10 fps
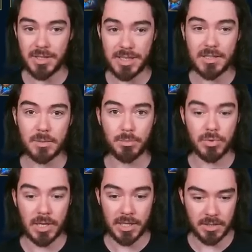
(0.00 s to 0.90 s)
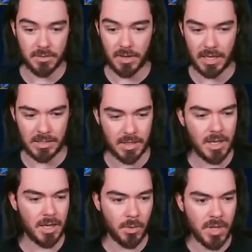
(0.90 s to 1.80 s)
think it's a brilliant event.
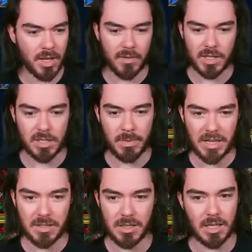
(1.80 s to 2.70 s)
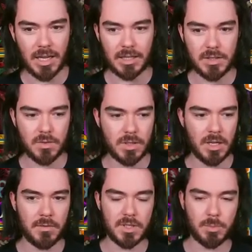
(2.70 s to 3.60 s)
I don't think I've actually mentioned it yet because it was
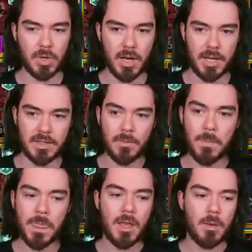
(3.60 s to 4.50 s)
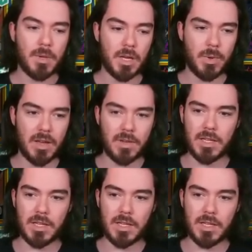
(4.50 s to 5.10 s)
kind of a surprise. But here we have a